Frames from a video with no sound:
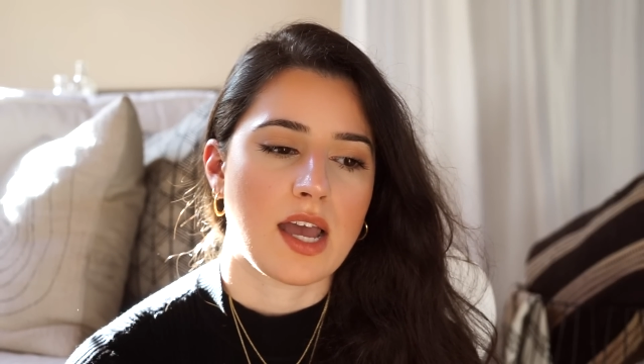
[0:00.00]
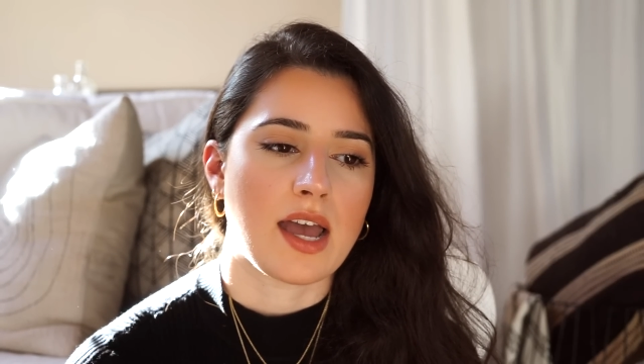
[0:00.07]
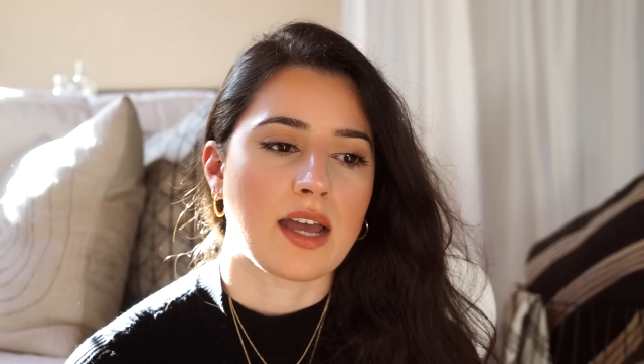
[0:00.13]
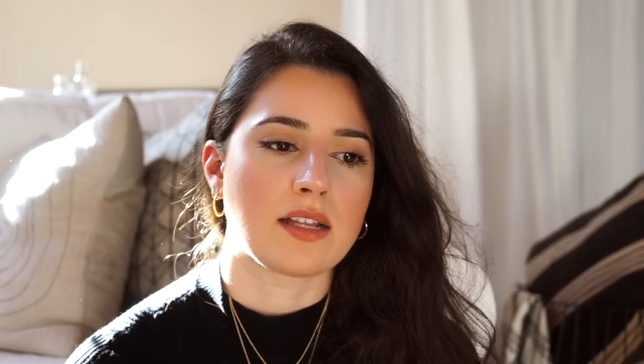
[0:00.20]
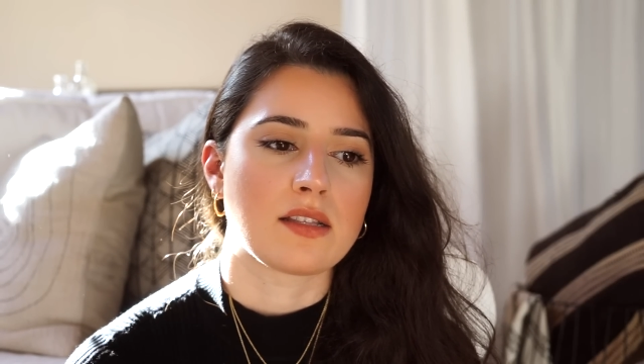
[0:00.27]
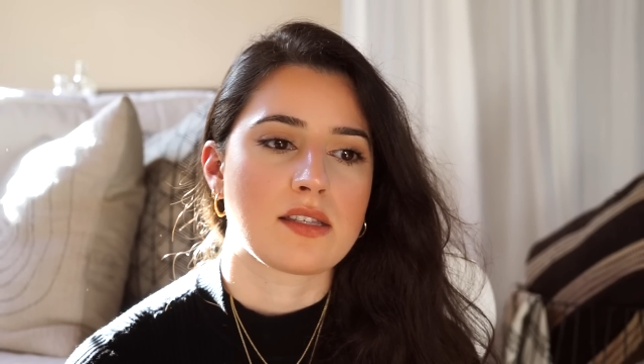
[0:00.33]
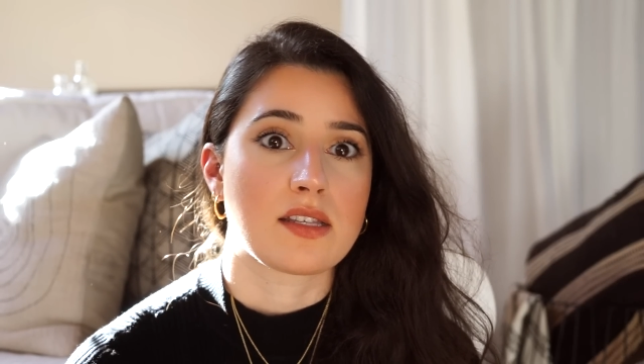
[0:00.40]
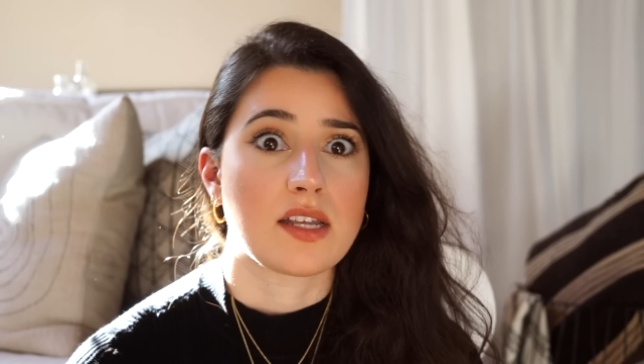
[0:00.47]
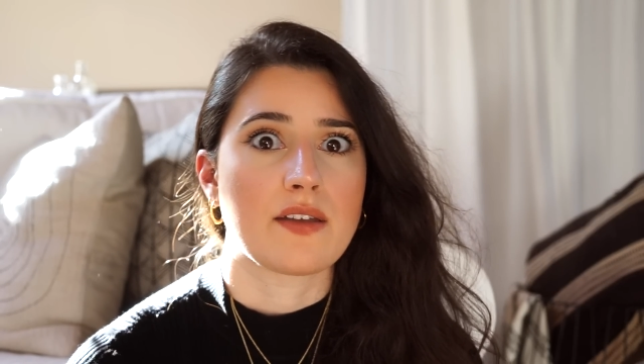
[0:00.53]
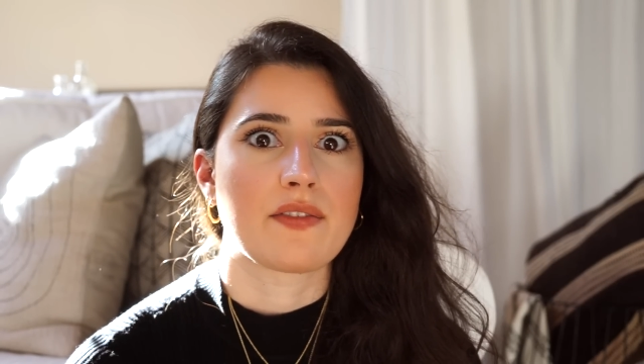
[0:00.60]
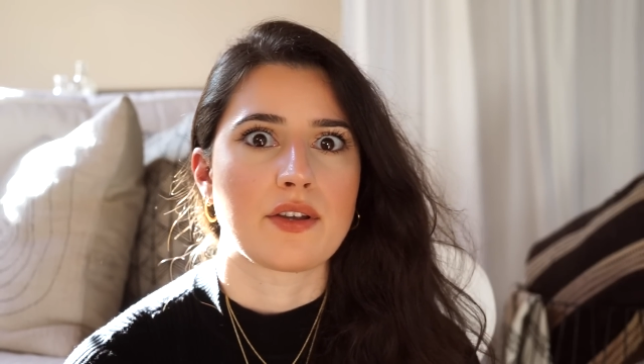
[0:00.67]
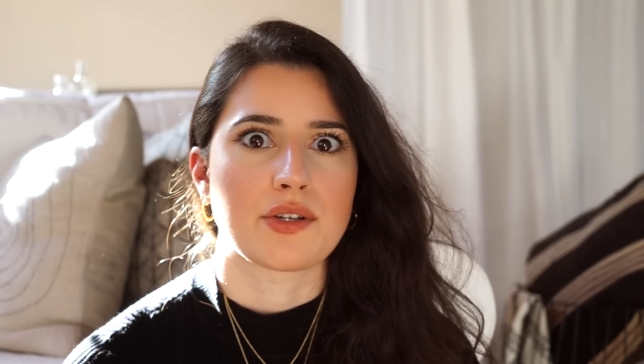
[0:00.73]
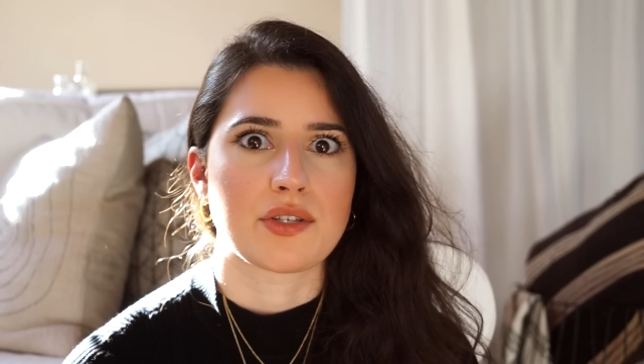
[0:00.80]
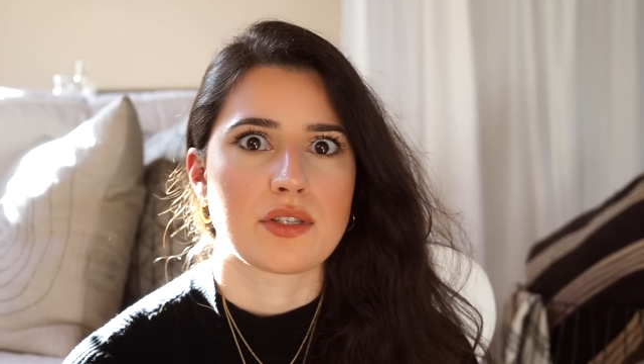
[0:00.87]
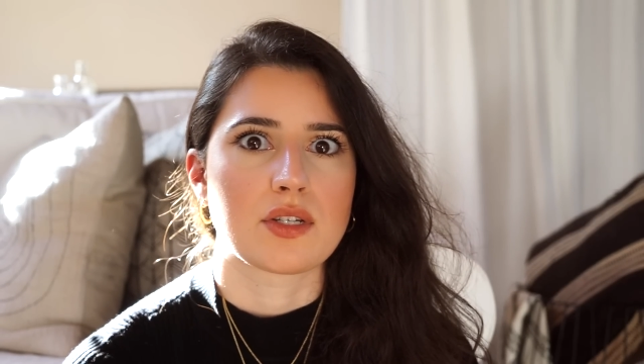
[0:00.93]
and see
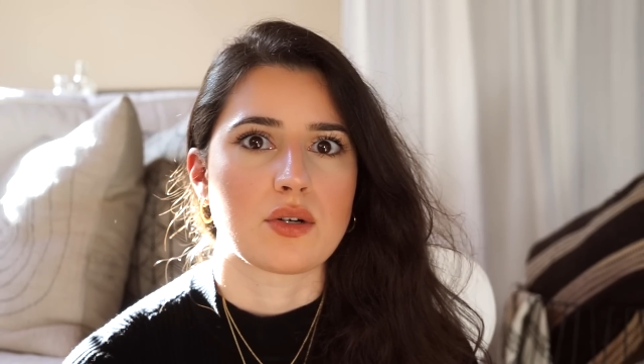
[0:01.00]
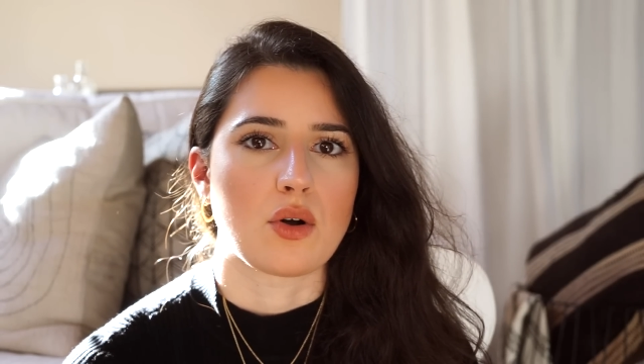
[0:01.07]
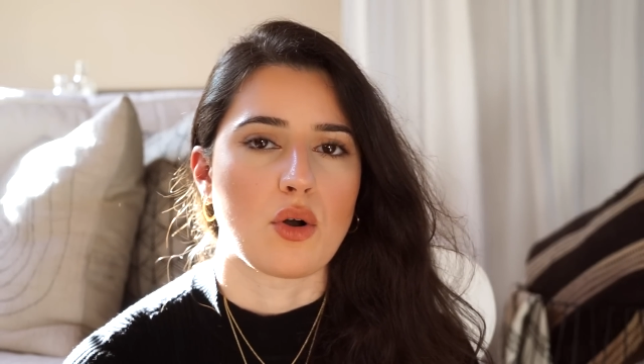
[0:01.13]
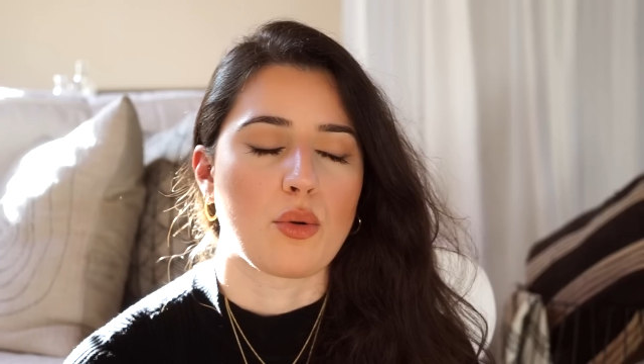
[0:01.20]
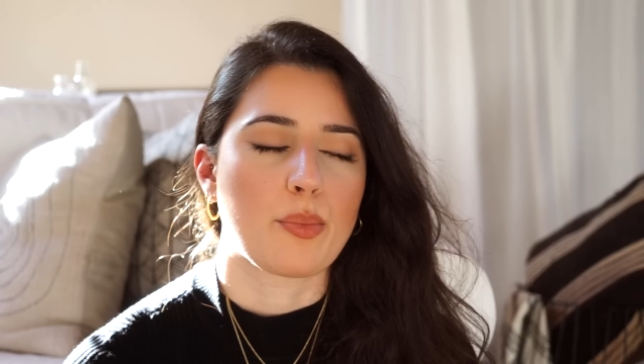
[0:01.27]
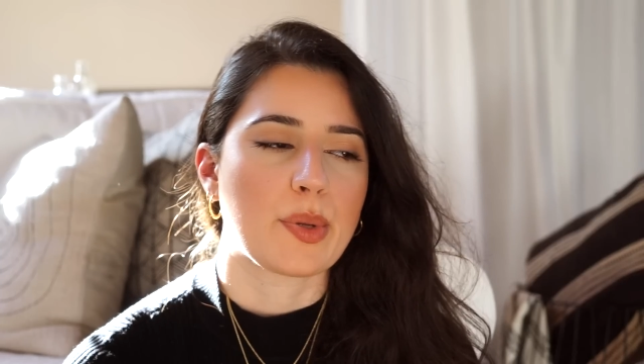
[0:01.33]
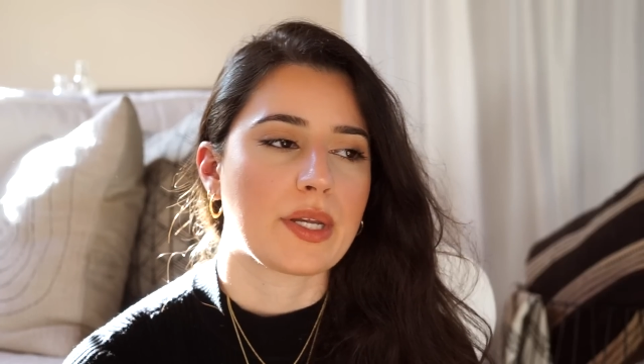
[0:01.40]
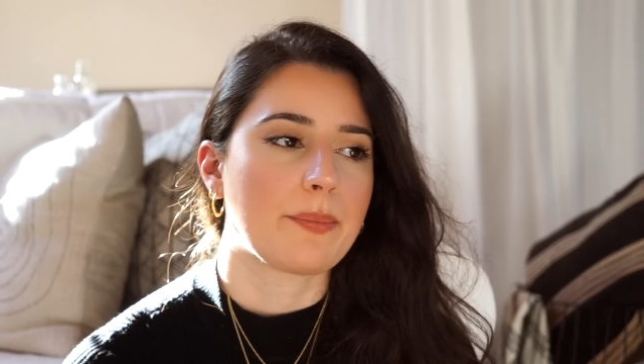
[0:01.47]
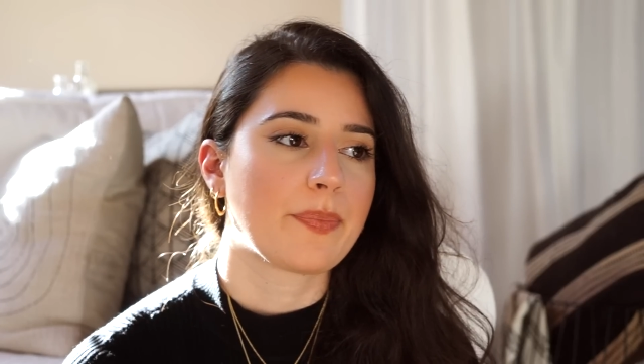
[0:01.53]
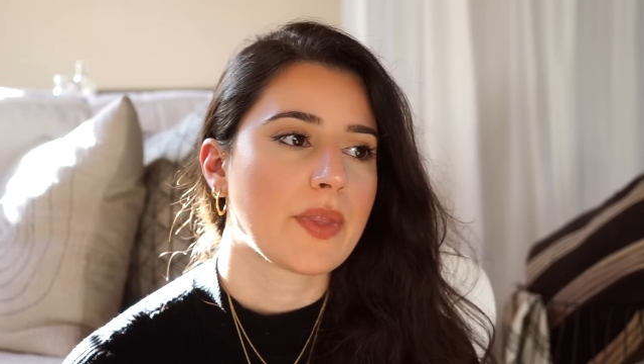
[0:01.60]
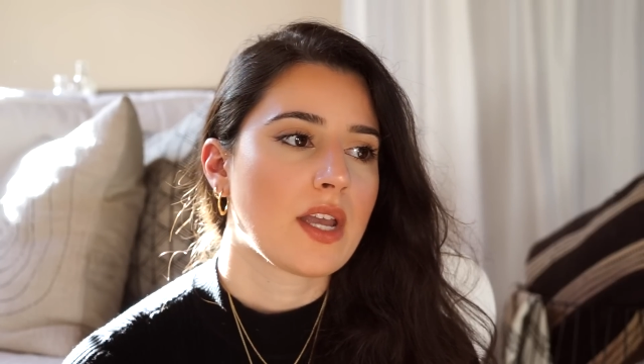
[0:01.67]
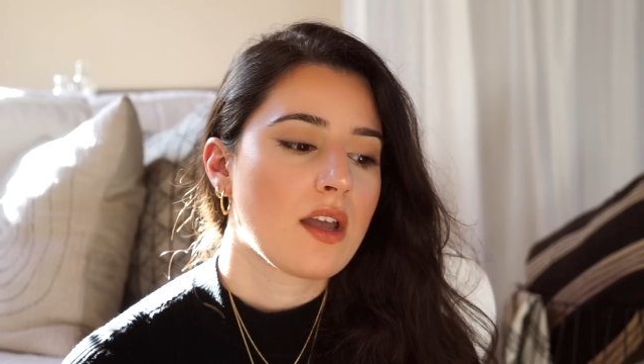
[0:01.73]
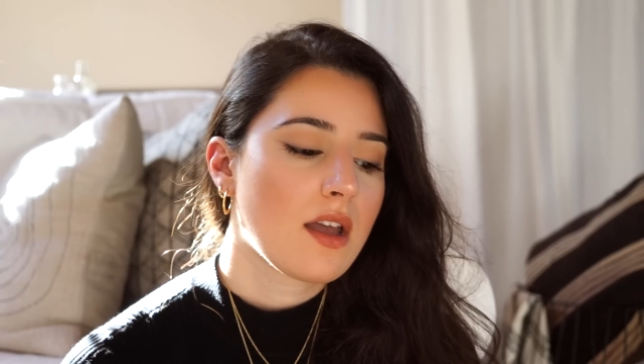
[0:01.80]
if they're still open.